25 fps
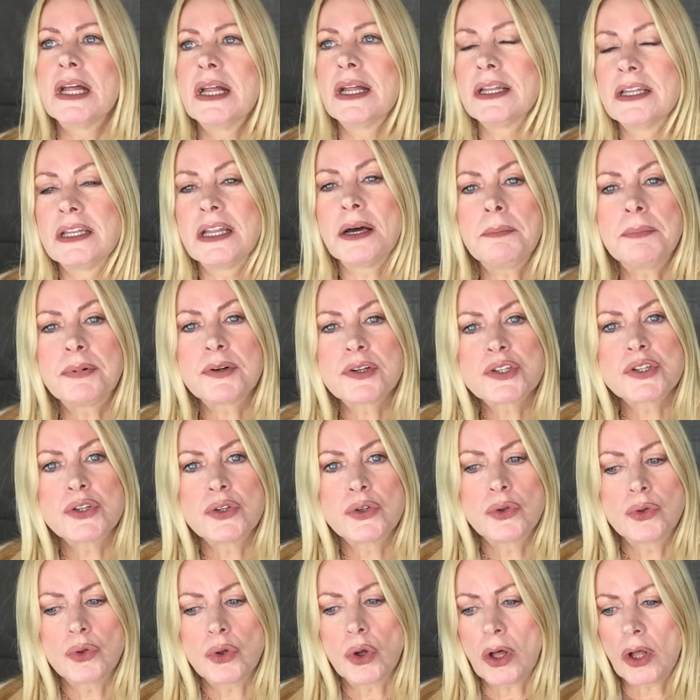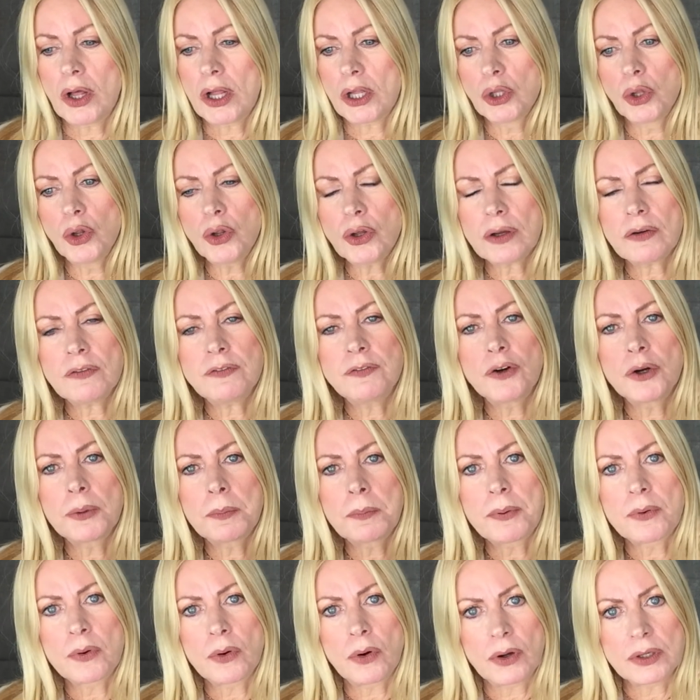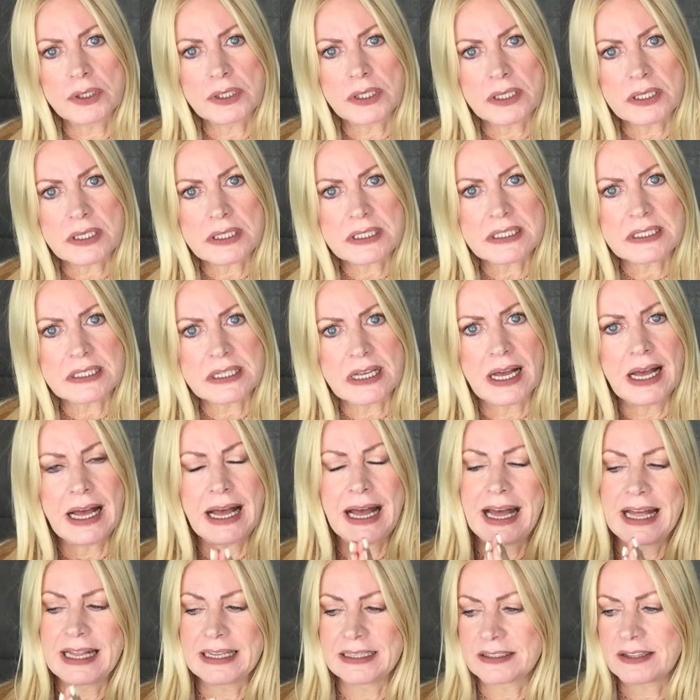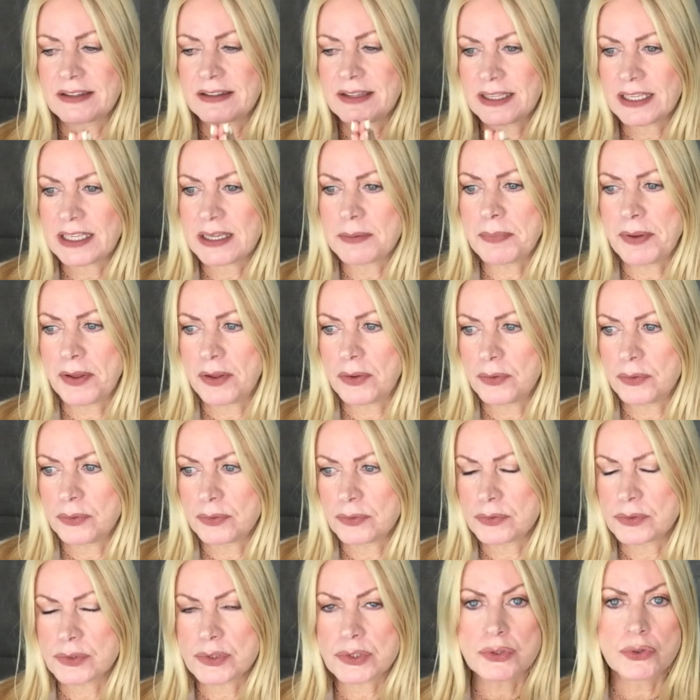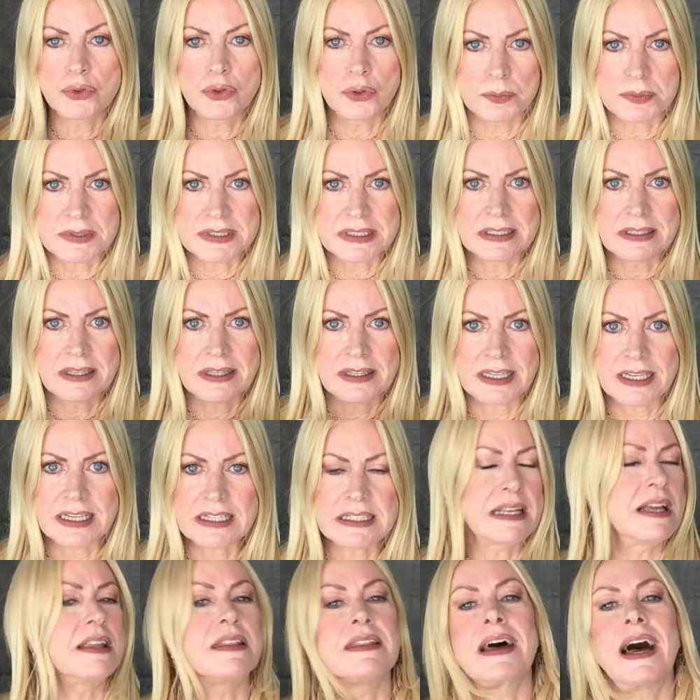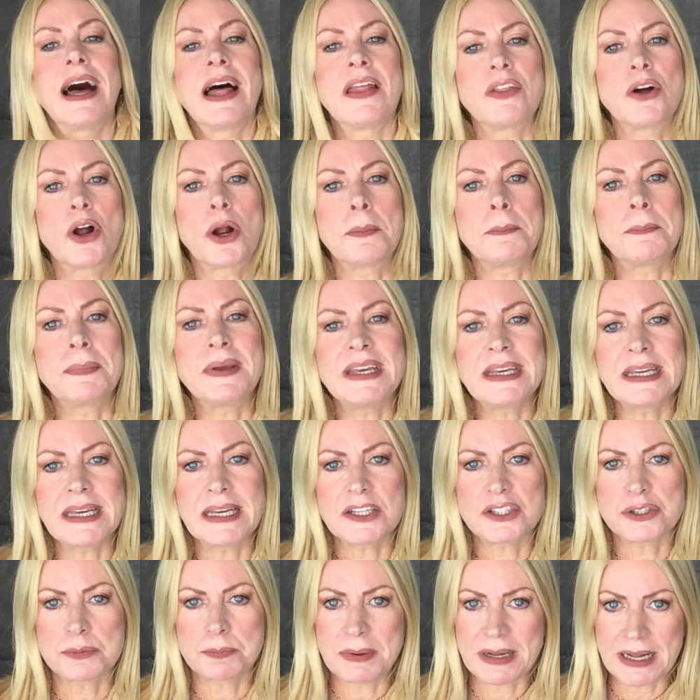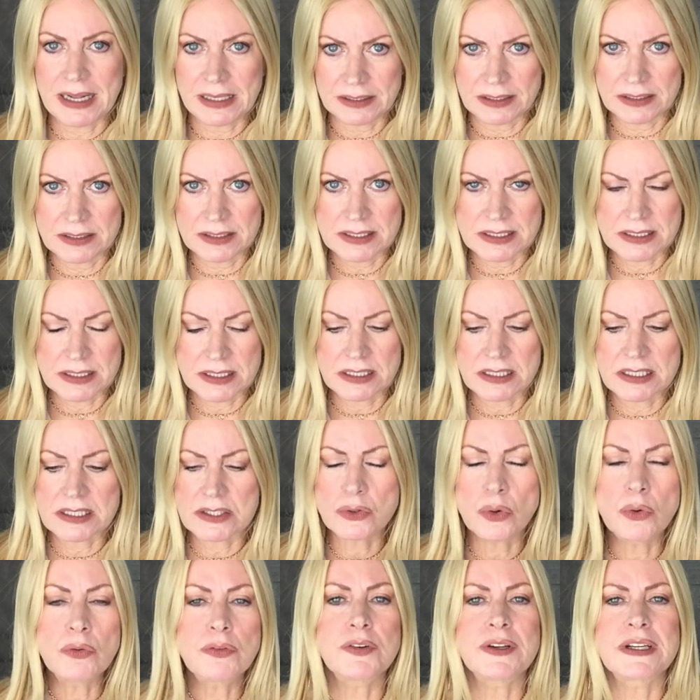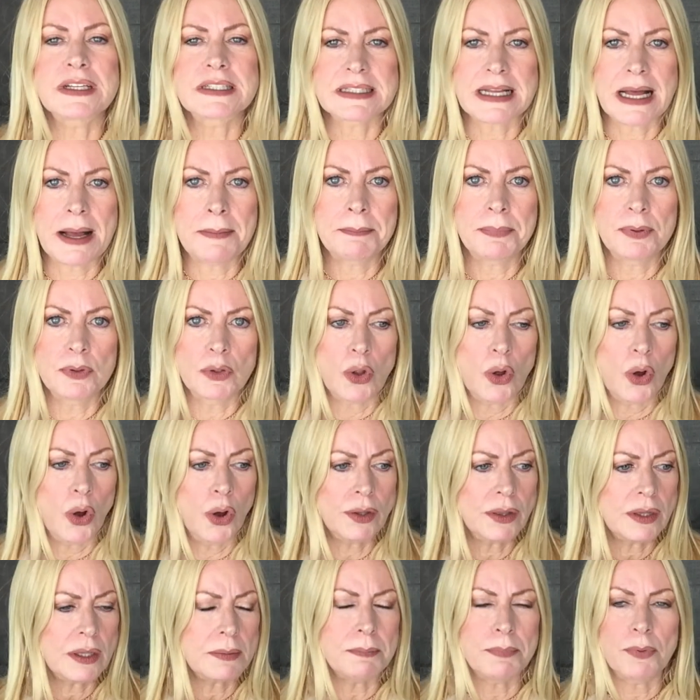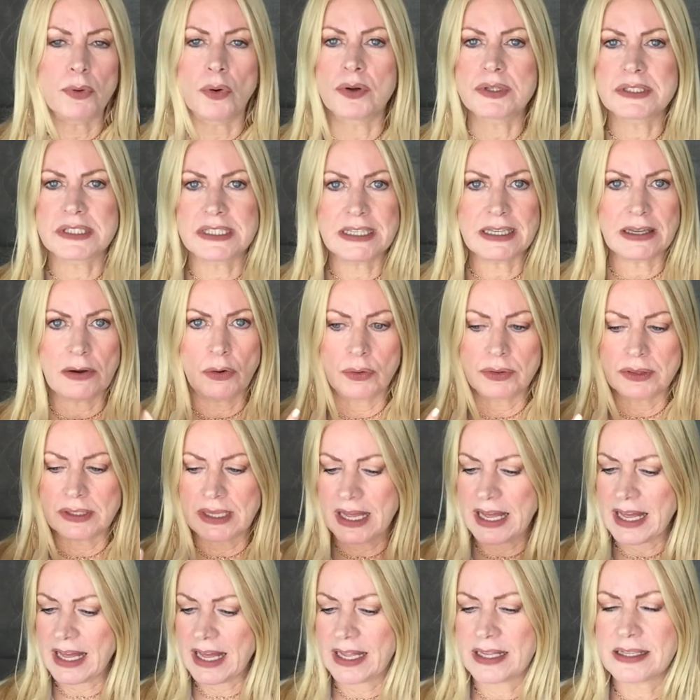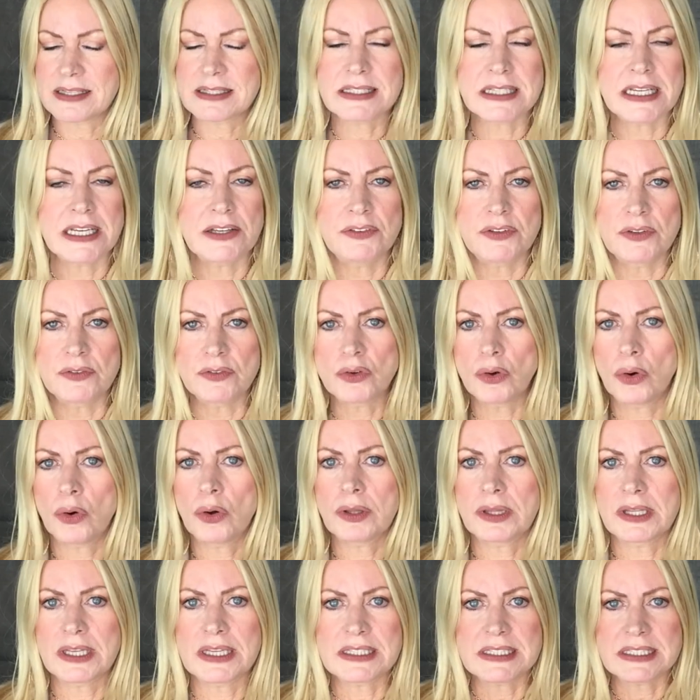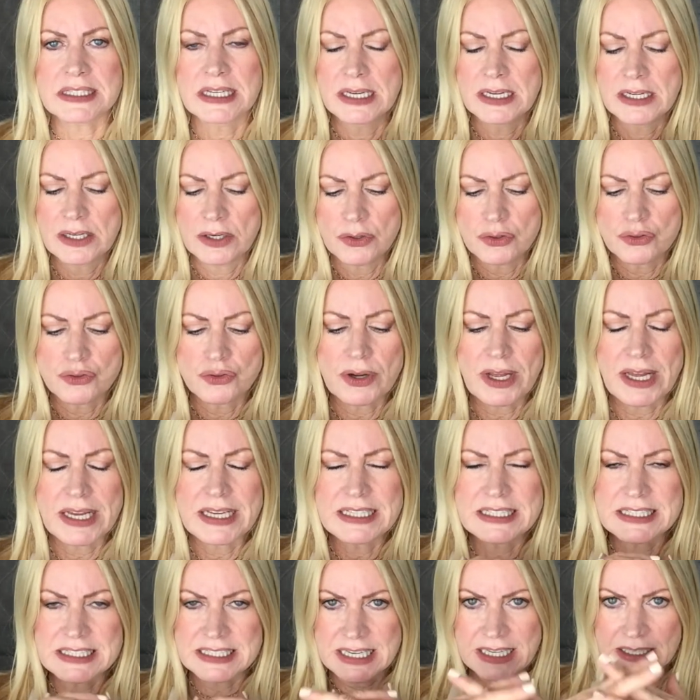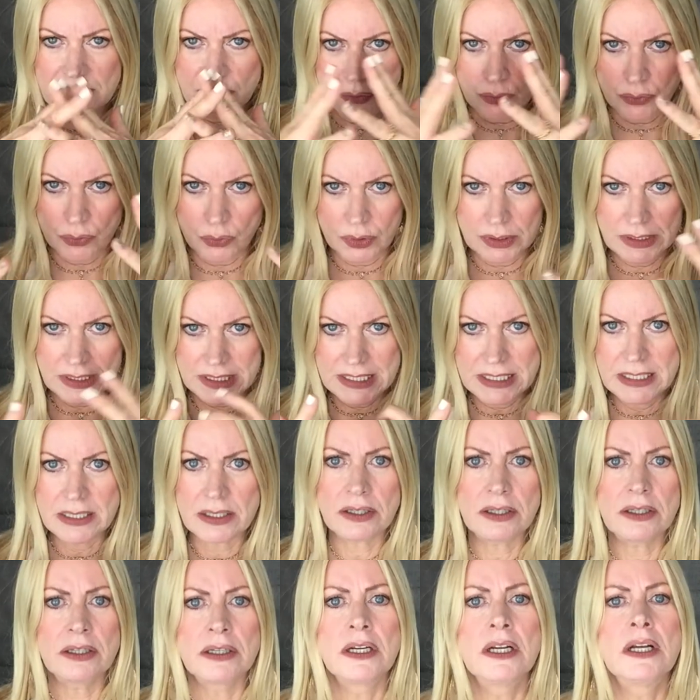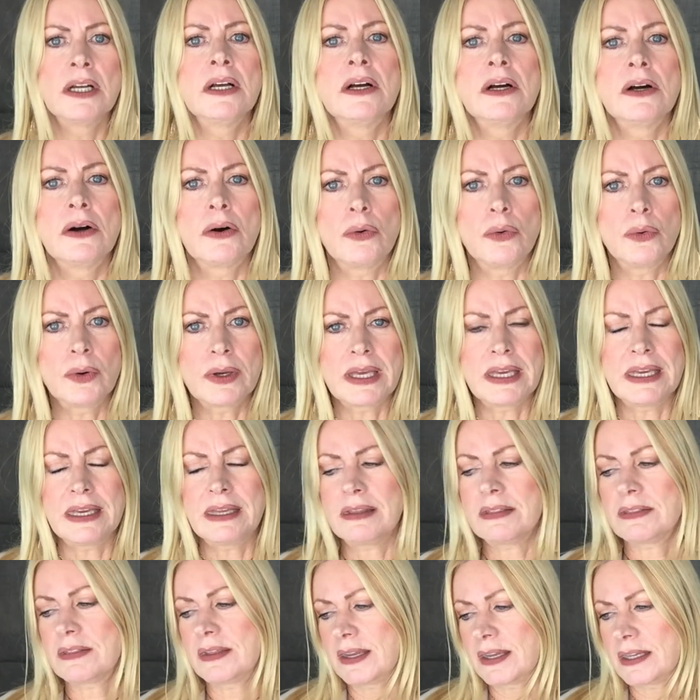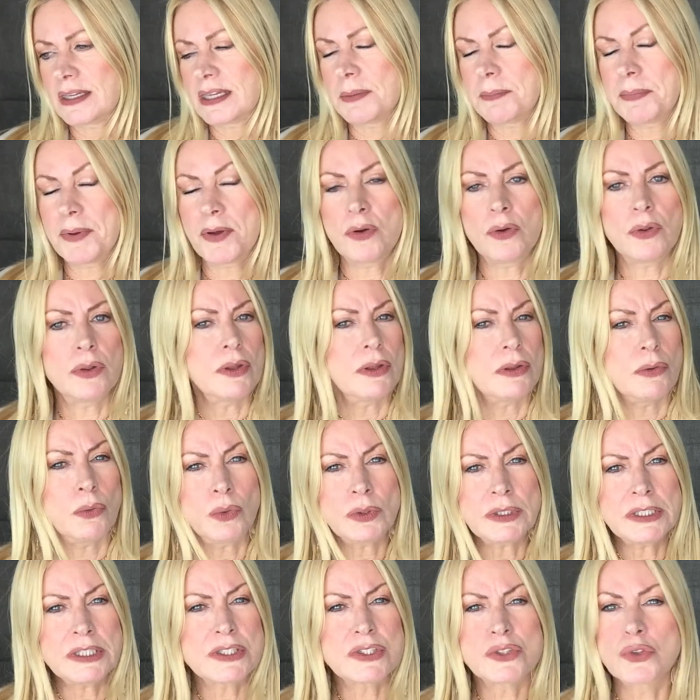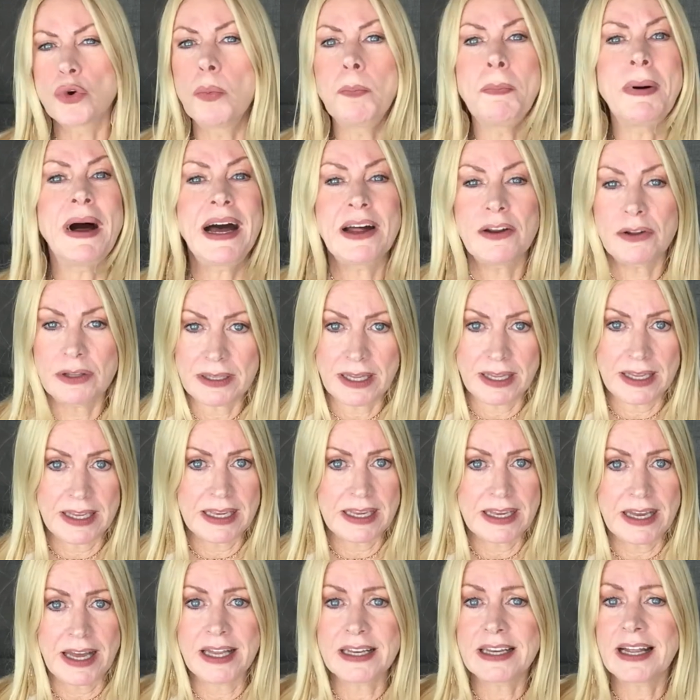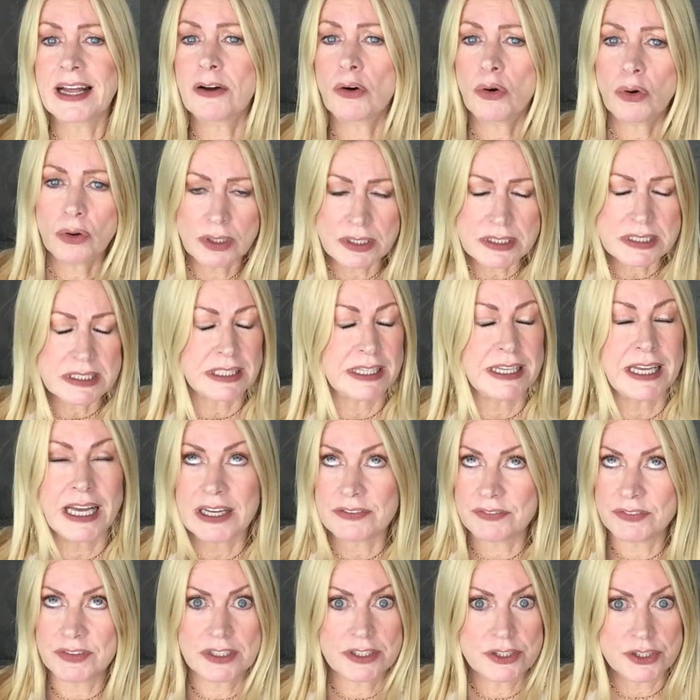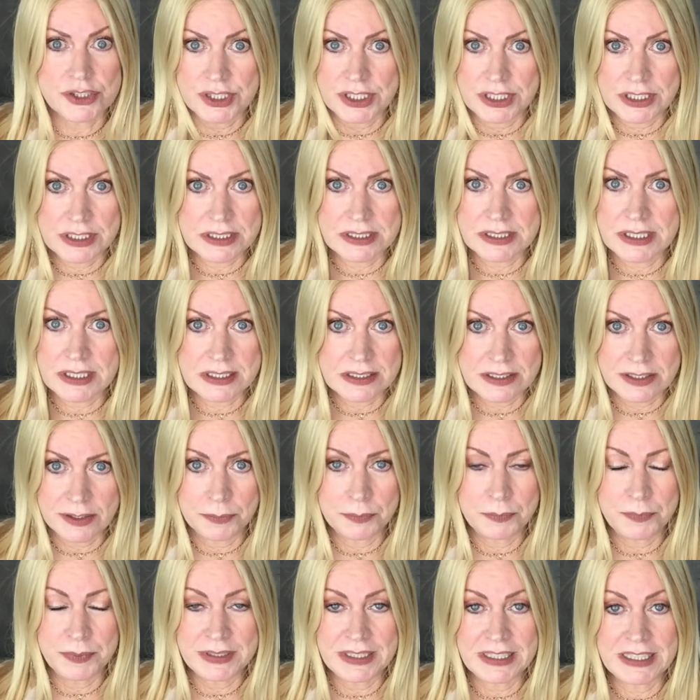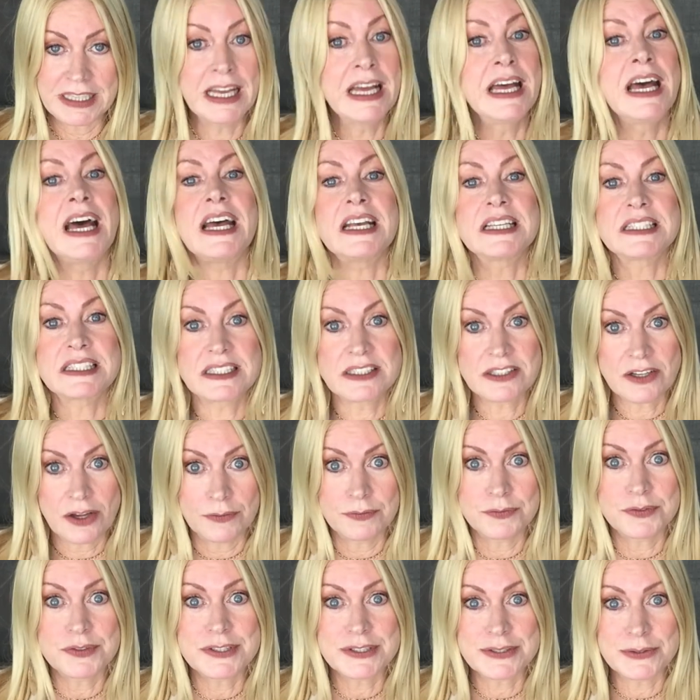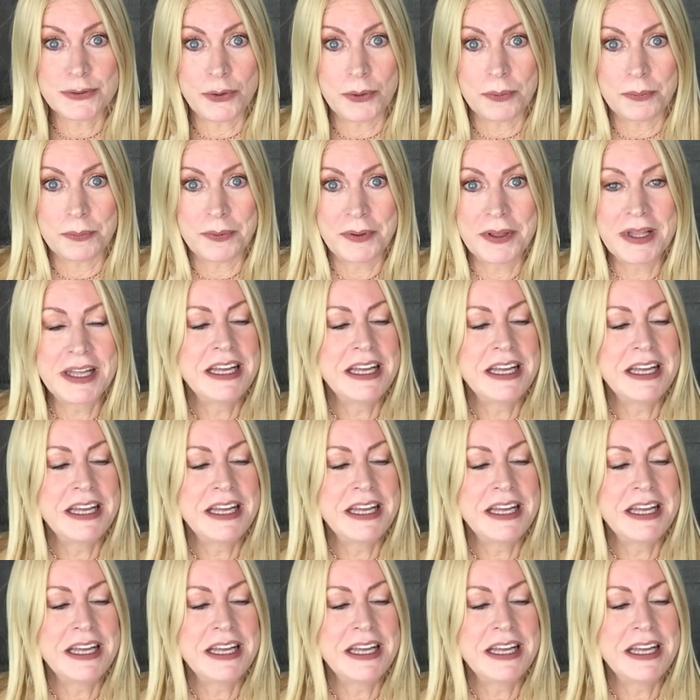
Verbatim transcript: number 2, look for products and think about soaps and things like that that are pH balanced. So, for example, on the body, on the hands, if you've got this dry skin going on here, okay, thinking about the only soap I like, and I honestly haven't got shares in this company, is Dove soap.